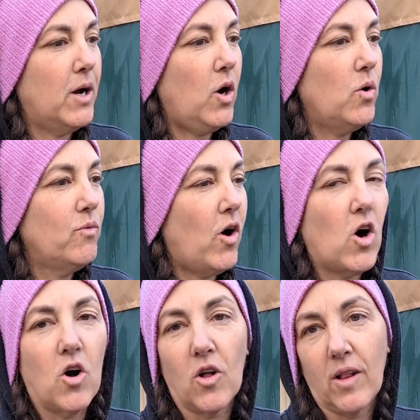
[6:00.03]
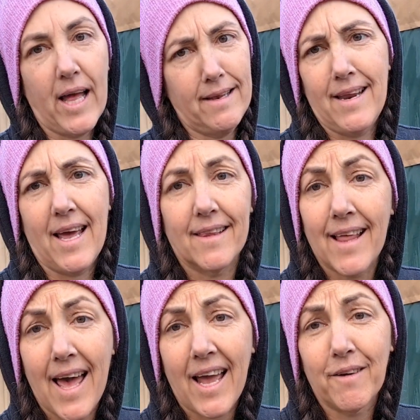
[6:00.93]
who've all, and
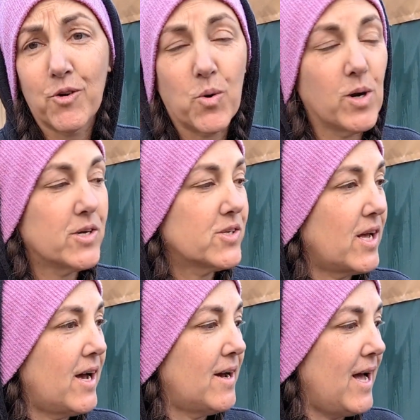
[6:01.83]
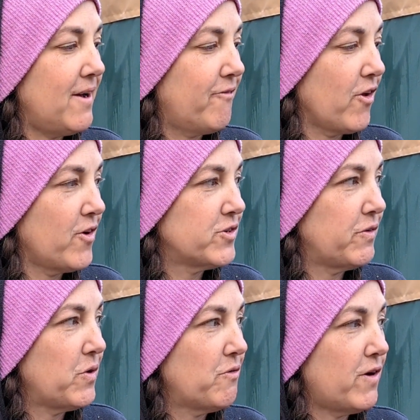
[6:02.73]
Lang, of course, for those of
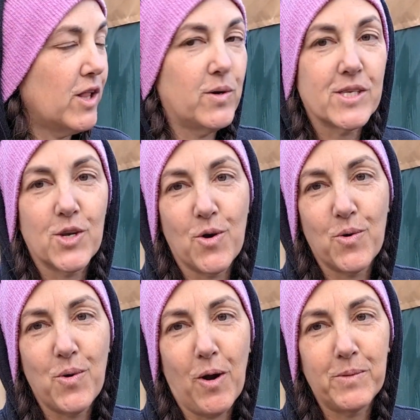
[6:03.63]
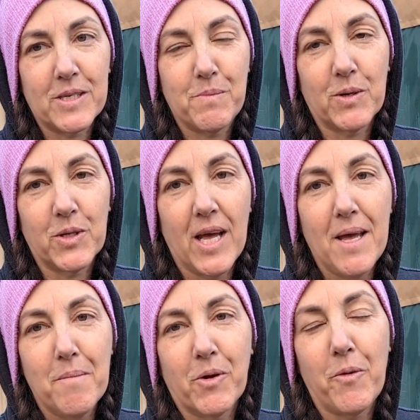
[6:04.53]
you who follow us know who helped us build
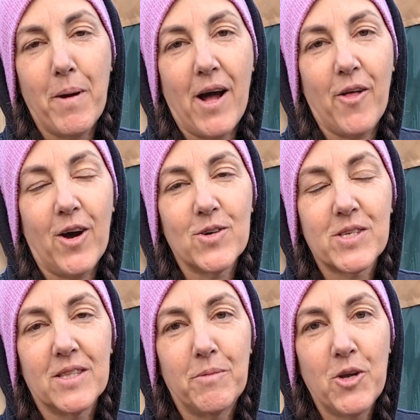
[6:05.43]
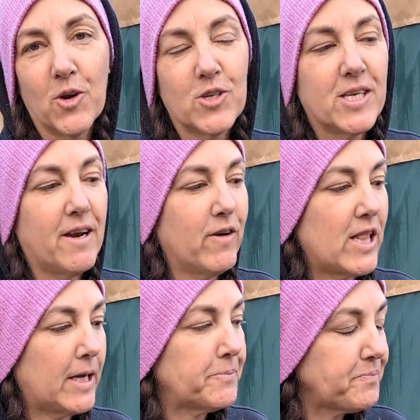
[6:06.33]
the bathhouse and the yurts and
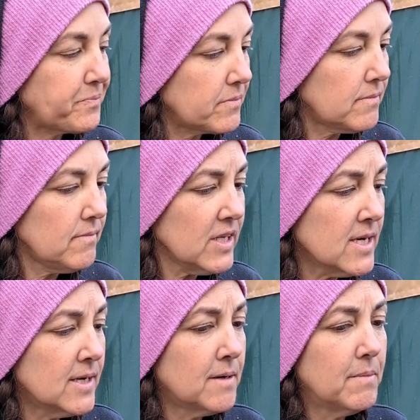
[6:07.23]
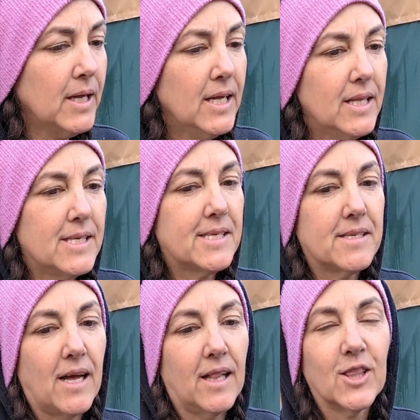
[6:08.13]
everything. This is
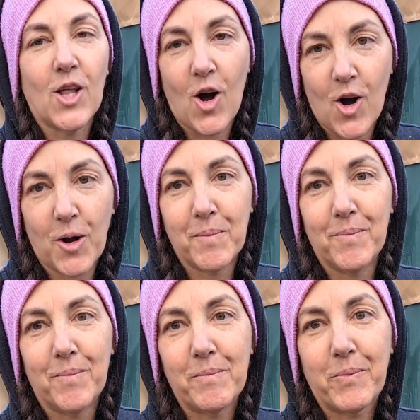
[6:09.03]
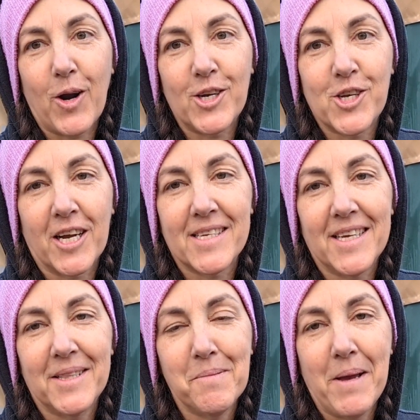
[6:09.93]
a long project
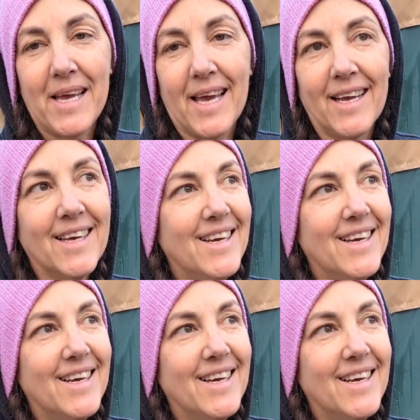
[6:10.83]
in the making.